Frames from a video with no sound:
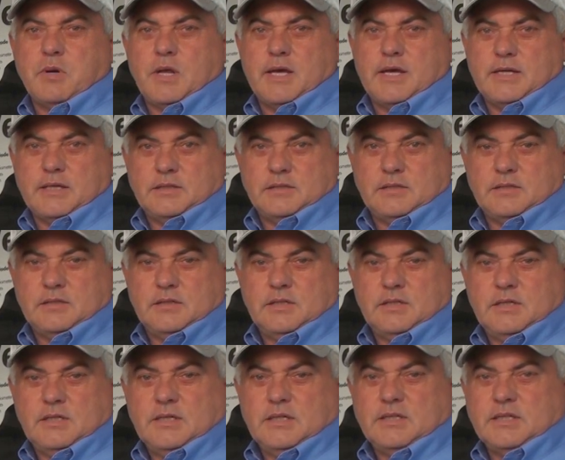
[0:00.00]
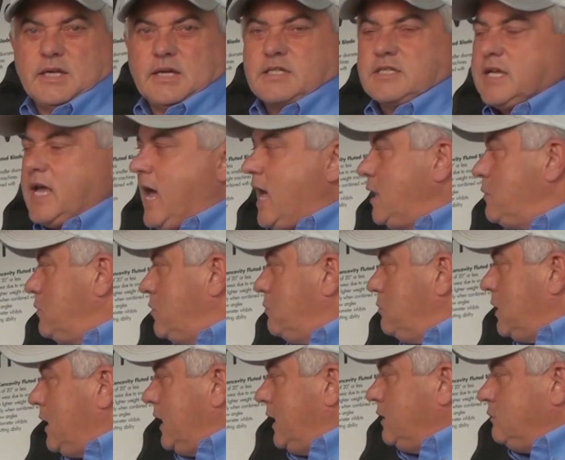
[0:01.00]
blade. The Excalibur
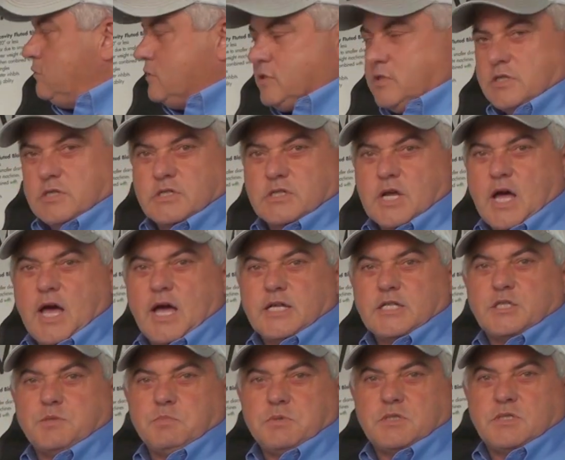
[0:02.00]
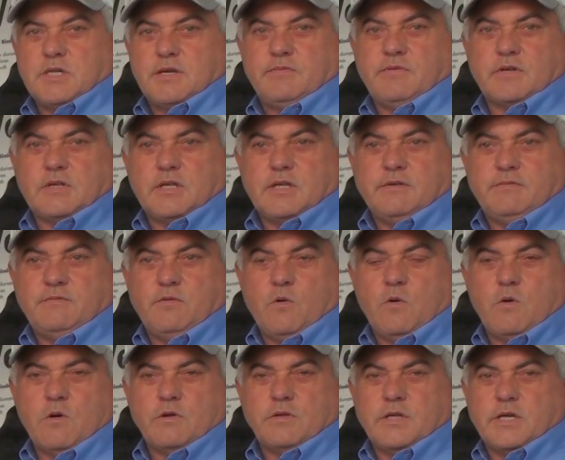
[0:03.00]
blade was designed specifically
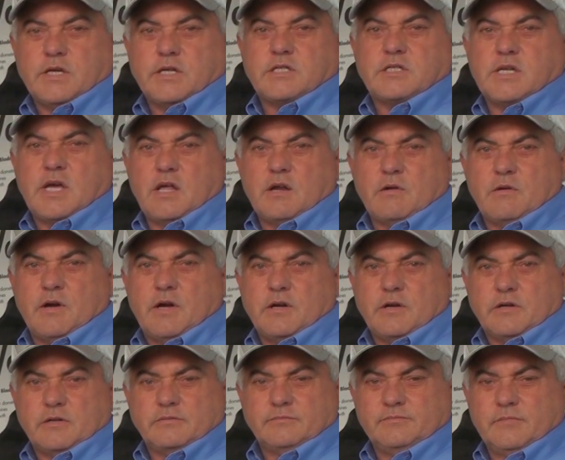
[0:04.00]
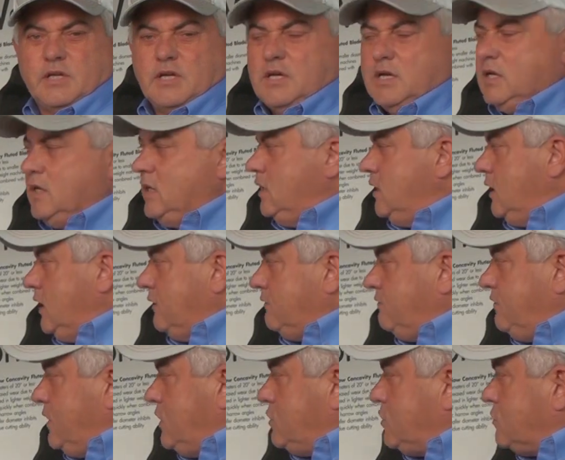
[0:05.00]
for the Excelerator. It
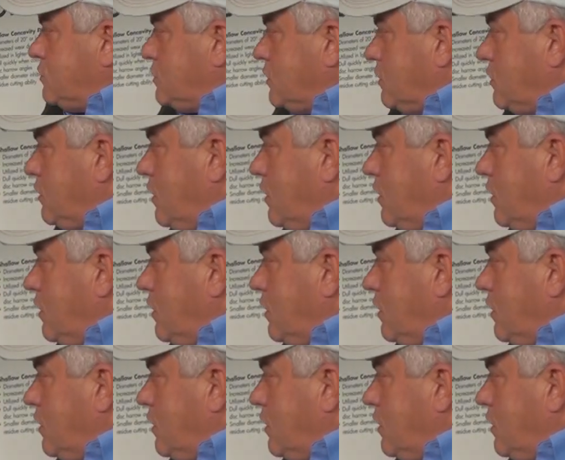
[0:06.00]
features a